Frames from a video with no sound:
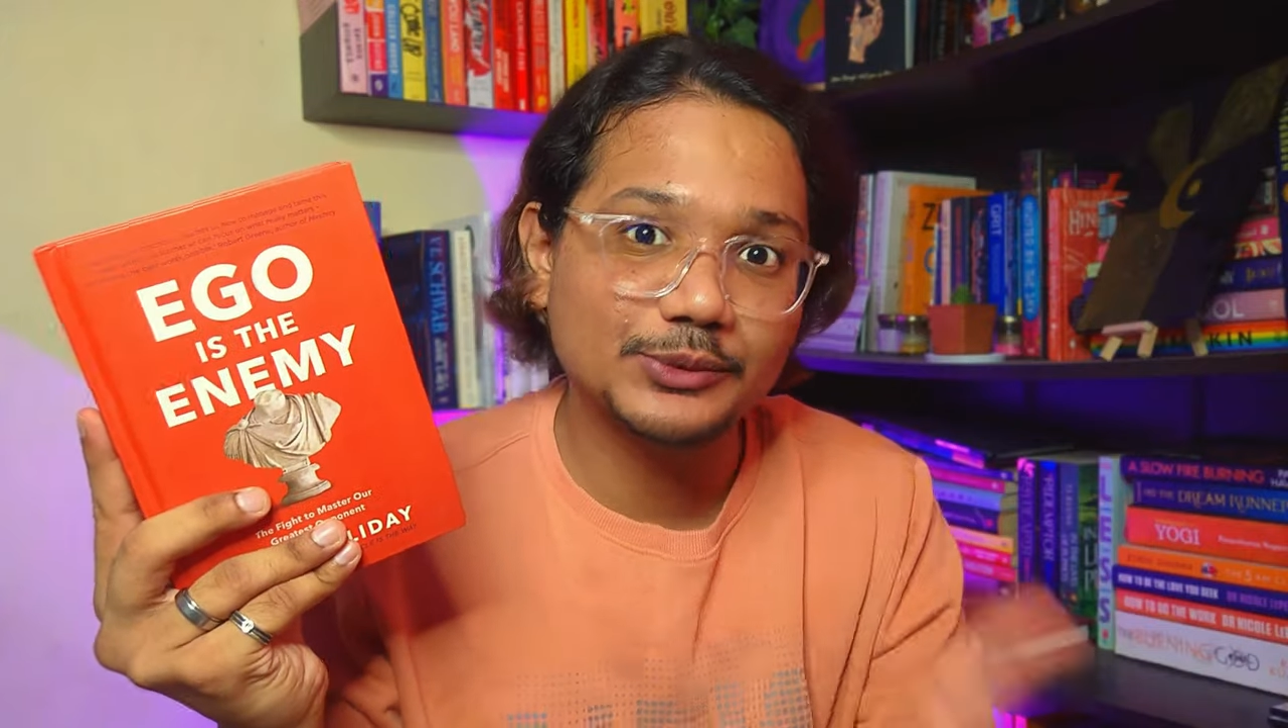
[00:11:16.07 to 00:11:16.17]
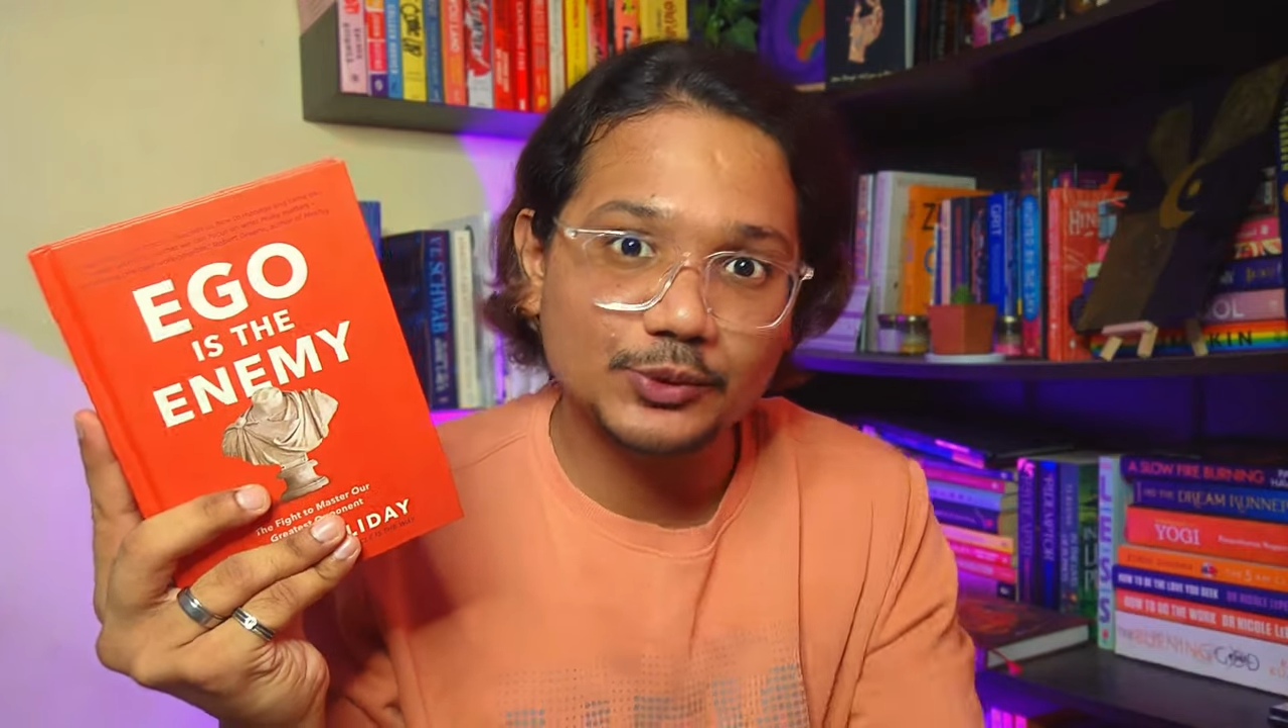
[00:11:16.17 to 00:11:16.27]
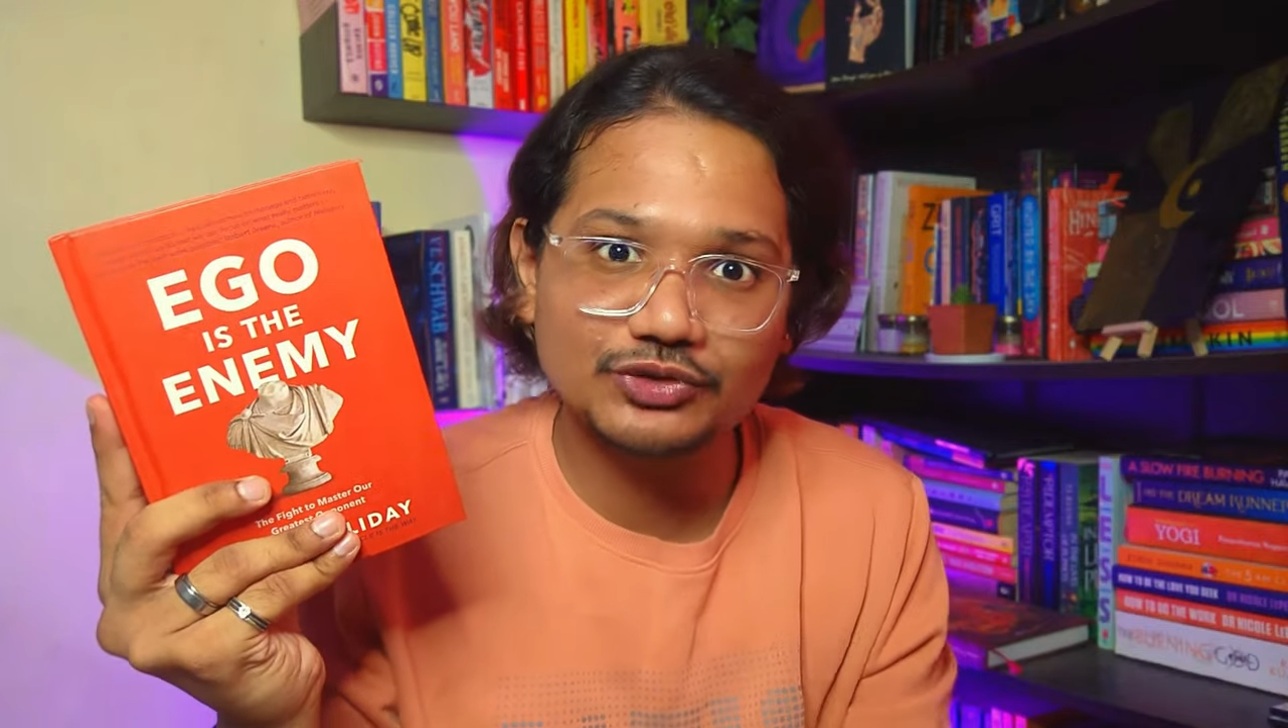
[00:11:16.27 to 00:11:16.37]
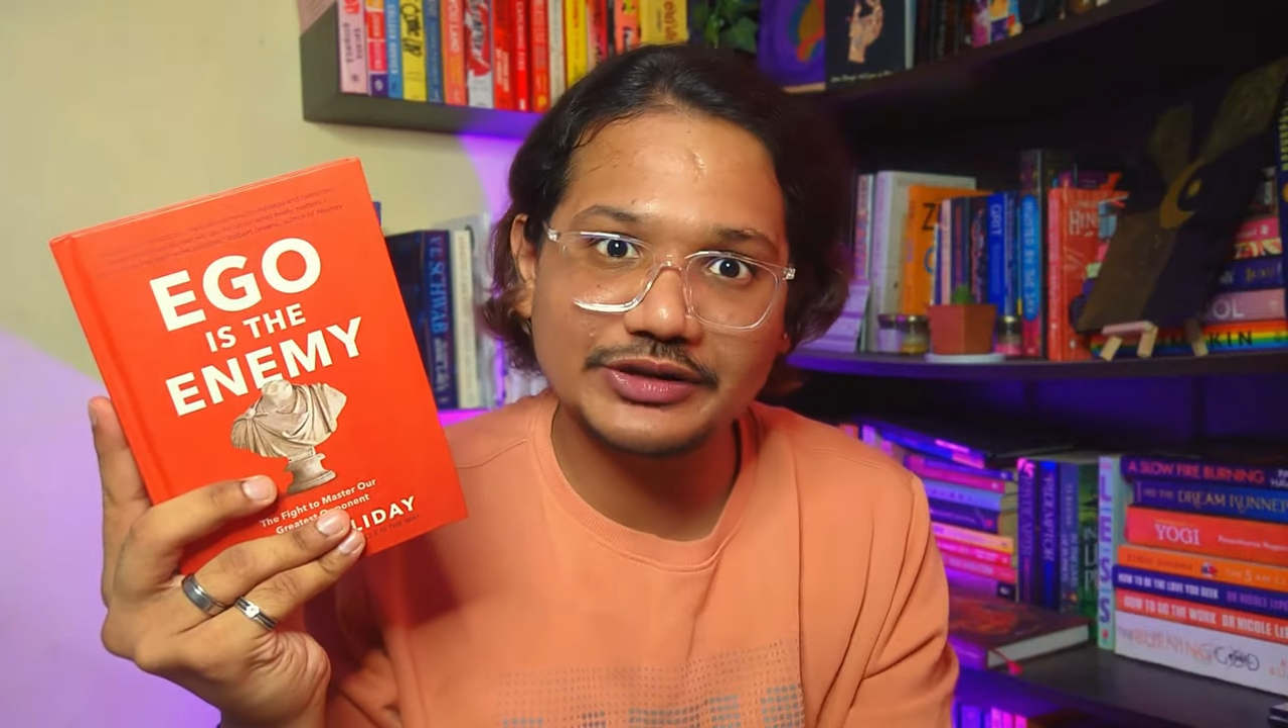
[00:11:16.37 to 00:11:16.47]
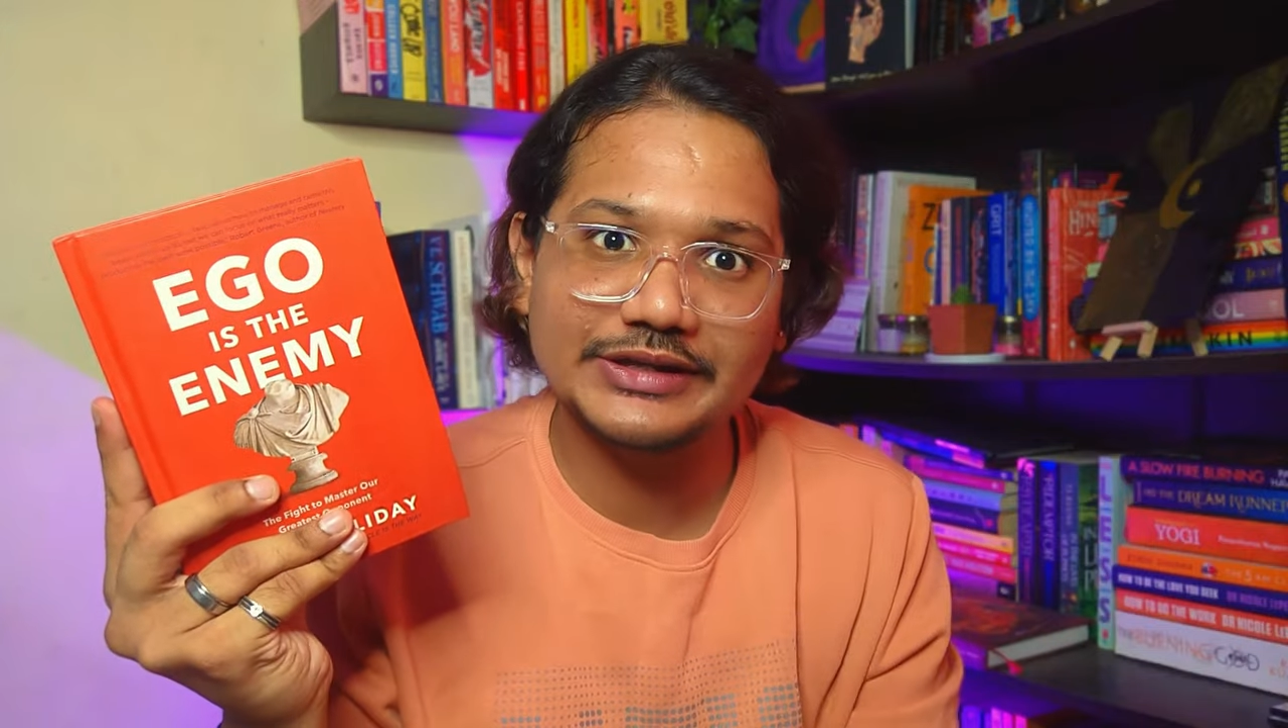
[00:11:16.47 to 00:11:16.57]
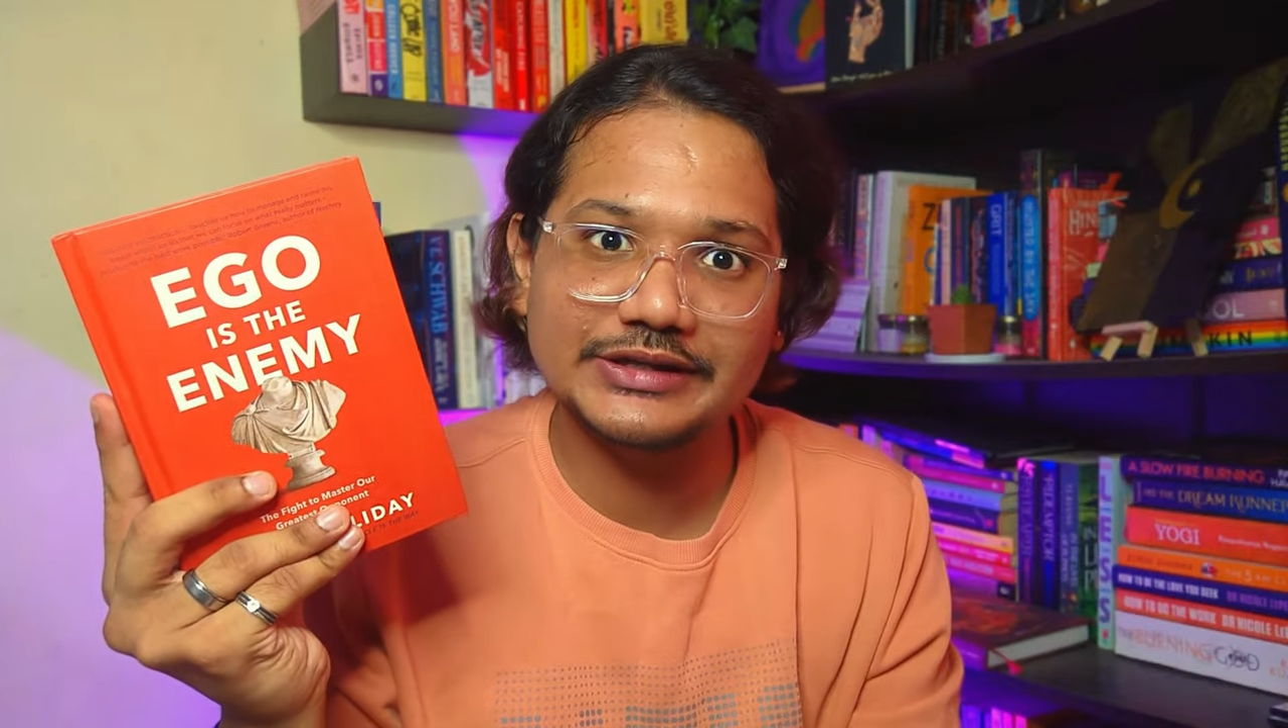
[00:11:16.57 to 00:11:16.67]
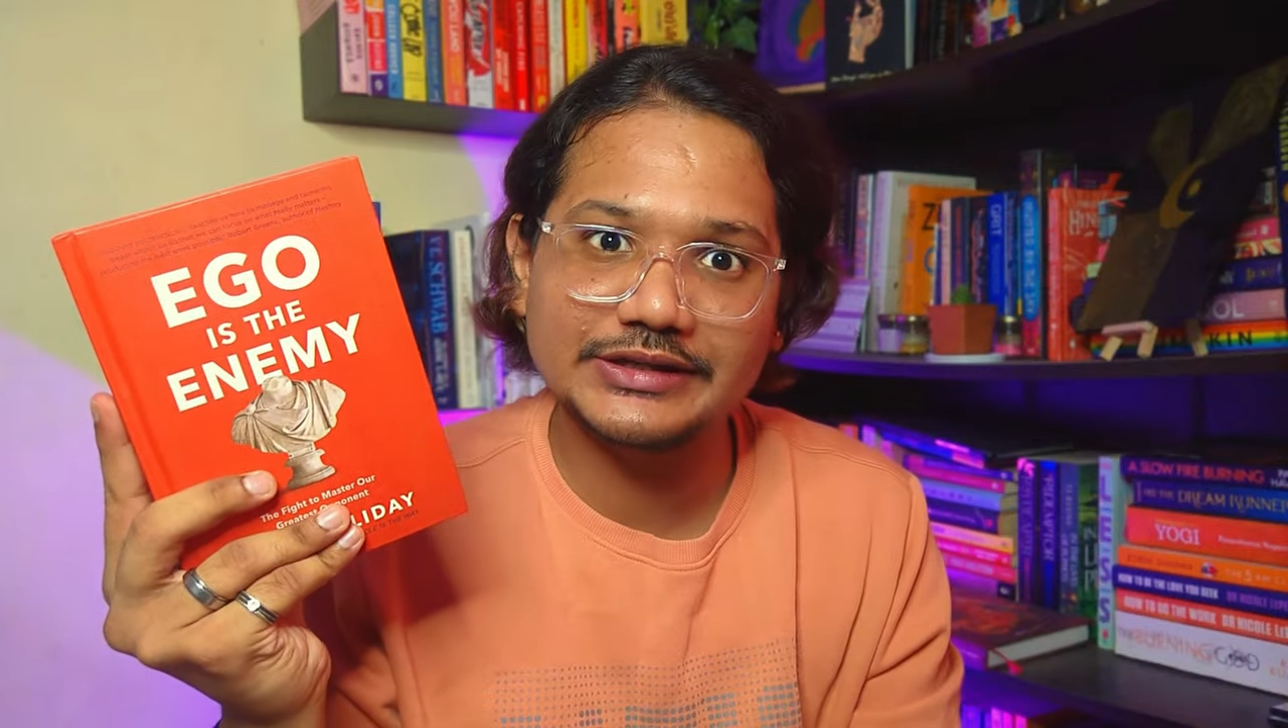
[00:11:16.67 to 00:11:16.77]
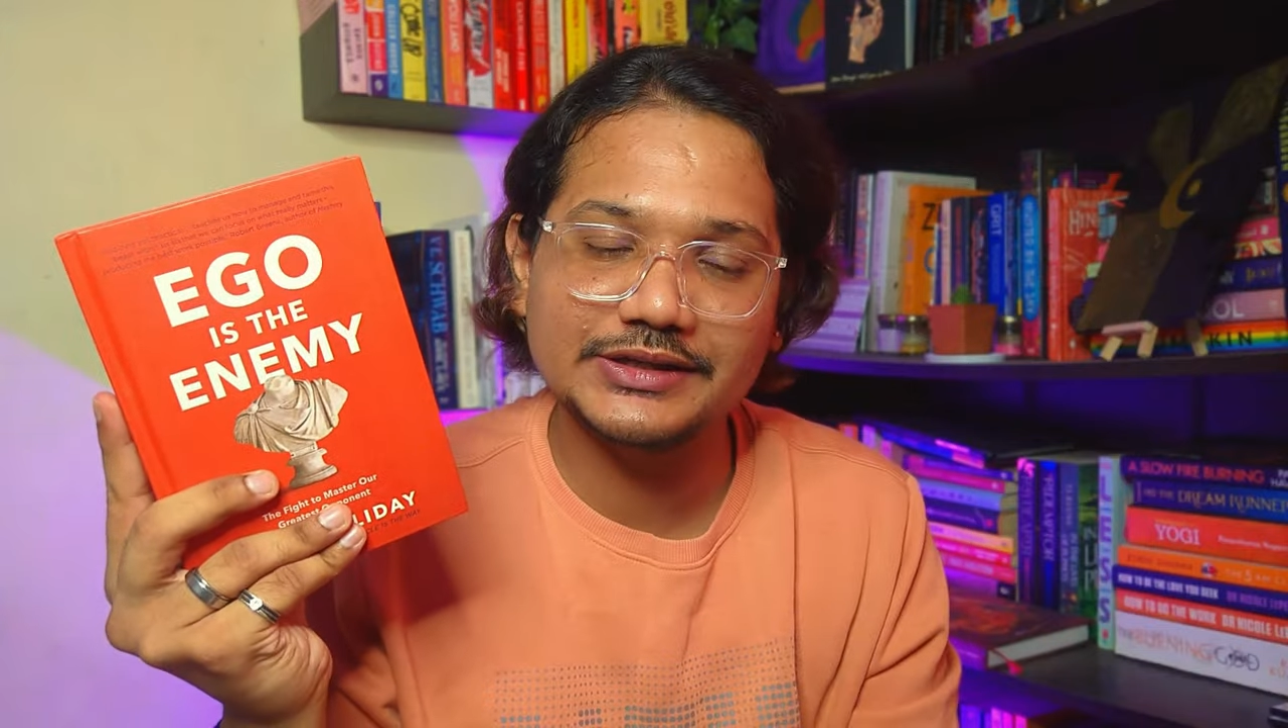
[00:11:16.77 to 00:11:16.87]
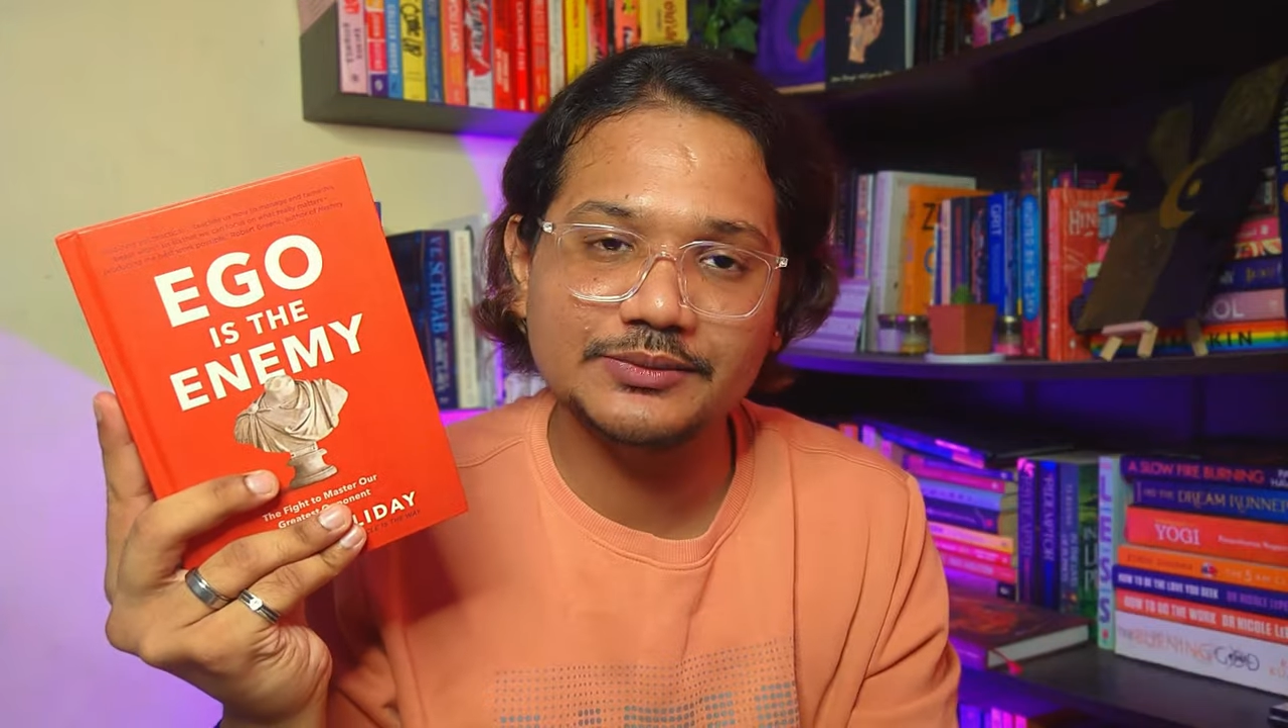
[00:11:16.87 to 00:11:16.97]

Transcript: losing anything.